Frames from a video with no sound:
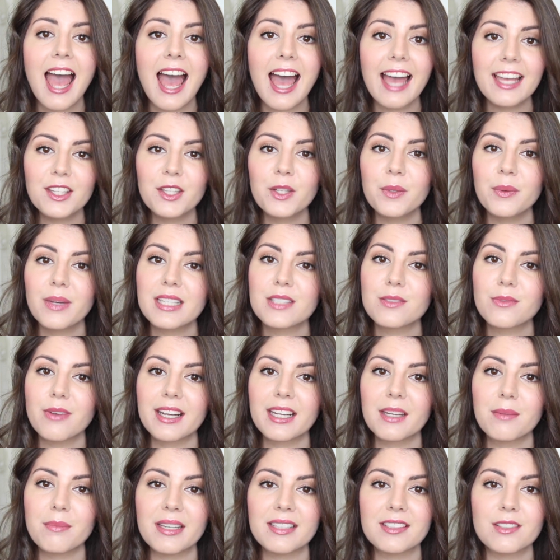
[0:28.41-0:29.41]
at US
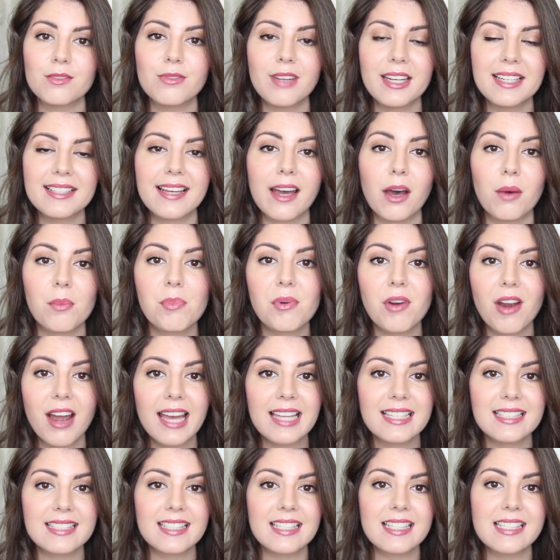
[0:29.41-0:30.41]
recommended retail
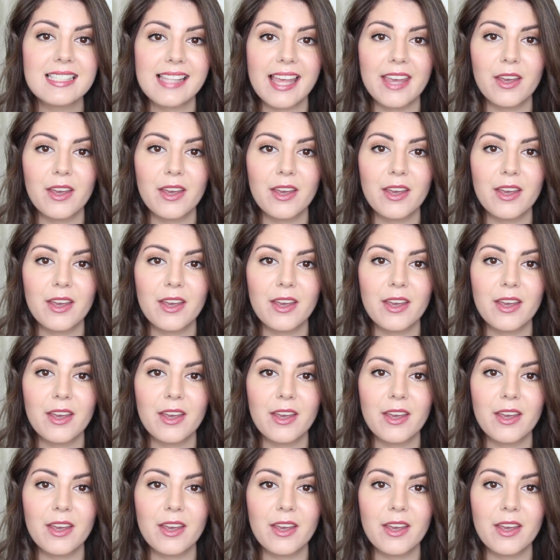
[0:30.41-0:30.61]
prices.